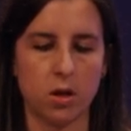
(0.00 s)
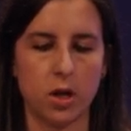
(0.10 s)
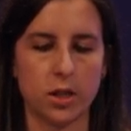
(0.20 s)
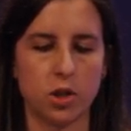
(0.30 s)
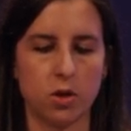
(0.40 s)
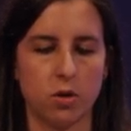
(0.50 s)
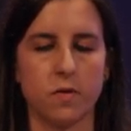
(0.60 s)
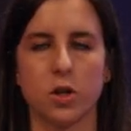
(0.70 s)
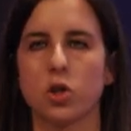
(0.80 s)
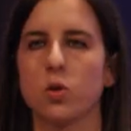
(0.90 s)
let's do the
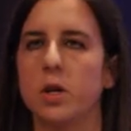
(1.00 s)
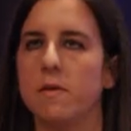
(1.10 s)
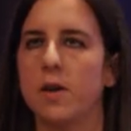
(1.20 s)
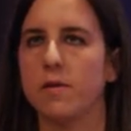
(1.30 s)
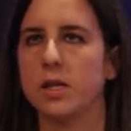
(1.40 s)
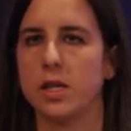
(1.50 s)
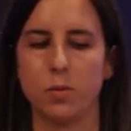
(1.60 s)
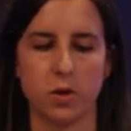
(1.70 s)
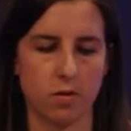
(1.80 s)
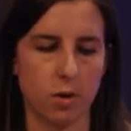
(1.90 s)
first 25
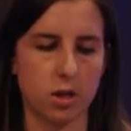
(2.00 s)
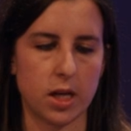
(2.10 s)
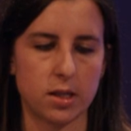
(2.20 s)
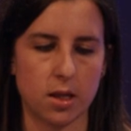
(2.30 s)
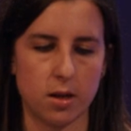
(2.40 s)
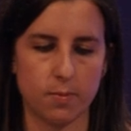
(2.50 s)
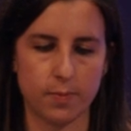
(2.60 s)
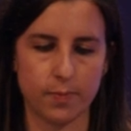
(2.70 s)
examples from our test set.